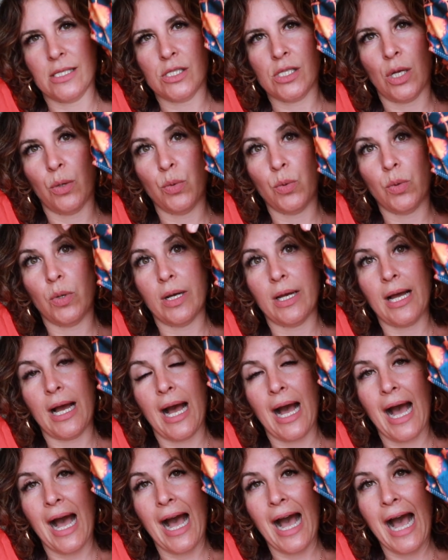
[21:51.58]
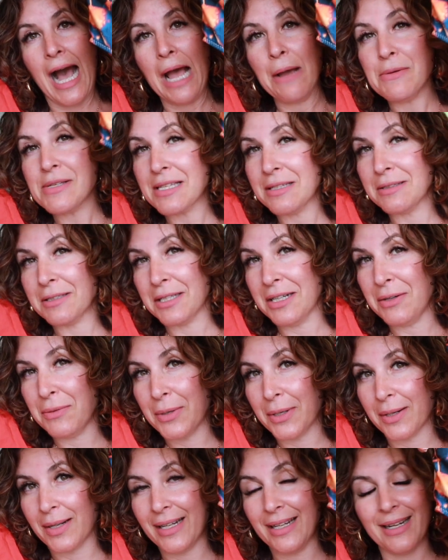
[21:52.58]
So I was a little
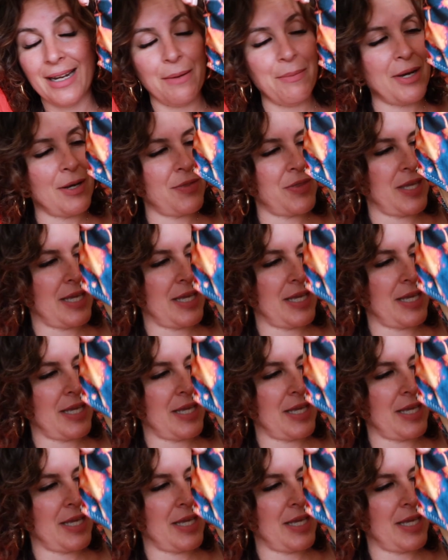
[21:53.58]
worried about